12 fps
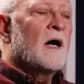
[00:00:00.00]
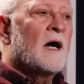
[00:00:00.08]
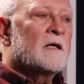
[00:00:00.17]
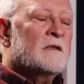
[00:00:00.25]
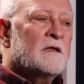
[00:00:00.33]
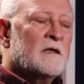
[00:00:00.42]

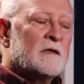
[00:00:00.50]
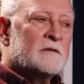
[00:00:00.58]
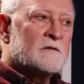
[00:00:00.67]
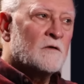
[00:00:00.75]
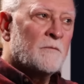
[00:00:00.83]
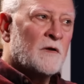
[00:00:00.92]
I think
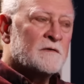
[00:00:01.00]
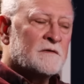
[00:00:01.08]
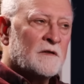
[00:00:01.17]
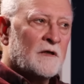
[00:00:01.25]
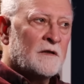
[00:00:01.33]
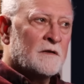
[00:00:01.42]
it's
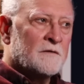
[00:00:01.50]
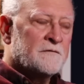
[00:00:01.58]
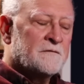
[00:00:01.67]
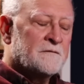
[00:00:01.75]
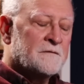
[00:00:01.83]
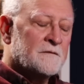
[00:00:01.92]
robust
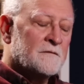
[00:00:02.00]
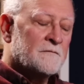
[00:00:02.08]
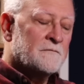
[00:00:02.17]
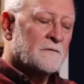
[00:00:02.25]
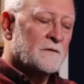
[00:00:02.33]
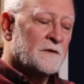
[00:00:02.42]
enough
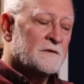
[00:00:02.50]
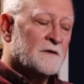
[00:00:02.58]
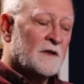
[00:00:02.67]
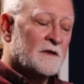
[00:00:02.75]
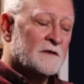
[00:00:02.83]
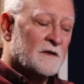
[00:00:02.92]
for the
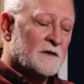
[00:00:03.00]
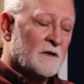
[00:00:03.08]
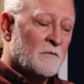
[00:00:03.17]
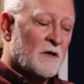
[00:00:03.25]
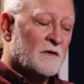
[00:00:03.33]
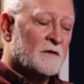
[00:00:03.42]
Israelis and the
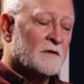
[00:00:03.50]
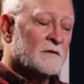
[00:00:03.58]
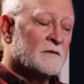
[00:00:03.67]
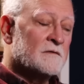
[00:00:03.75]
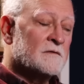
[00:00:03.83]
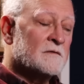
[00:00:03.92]

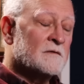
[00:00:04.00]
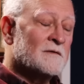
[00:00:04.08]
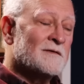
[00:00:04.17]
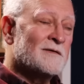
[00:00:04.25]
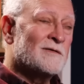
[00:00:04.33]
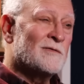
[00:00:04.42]
Americans
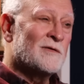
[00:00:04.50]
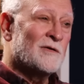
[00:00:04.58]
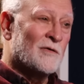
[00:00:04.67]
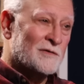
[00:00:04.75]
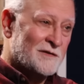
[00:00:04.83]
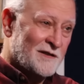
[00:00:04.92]
to
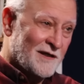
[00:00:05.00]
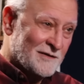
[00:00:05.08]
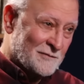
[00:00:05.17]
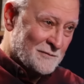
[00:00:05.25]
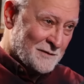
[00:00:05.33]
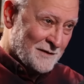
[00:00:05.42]

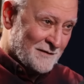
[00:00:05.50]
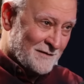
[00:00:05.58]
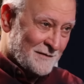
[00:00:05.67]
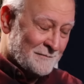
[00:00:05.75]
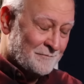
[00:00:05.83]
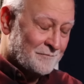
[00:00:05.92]
negotiate with.